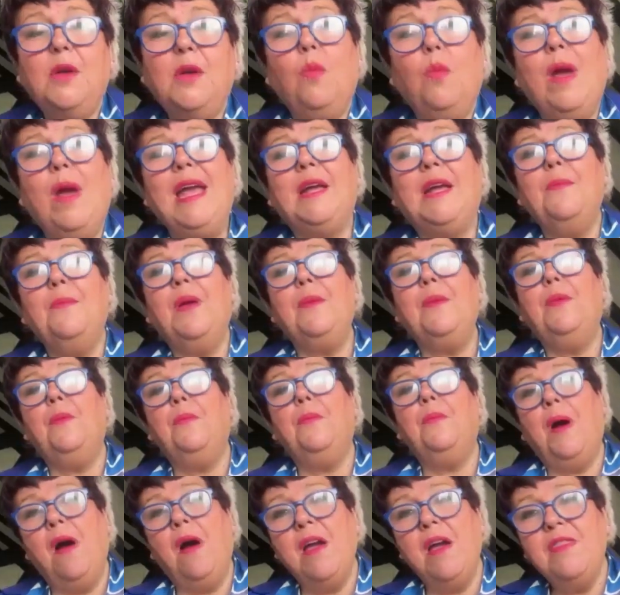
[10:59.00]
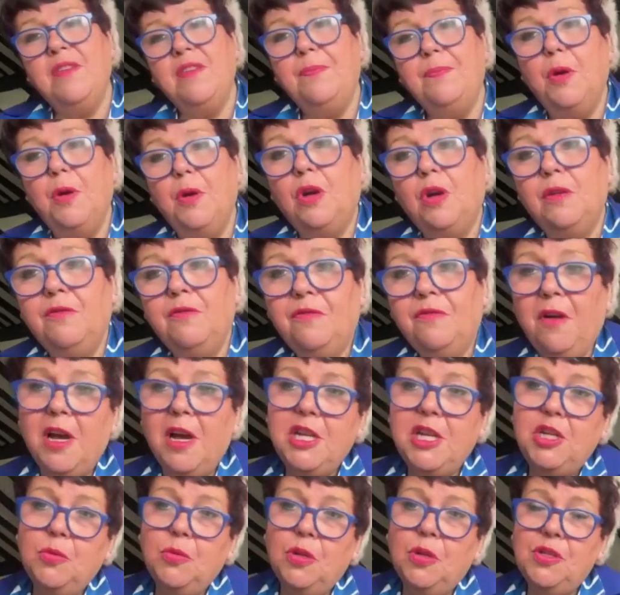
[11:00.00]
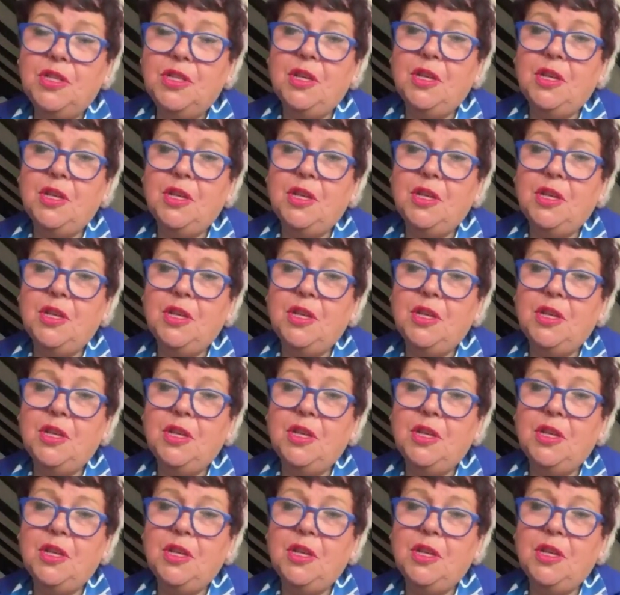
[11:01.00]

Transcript: So where can people buy the book and find you on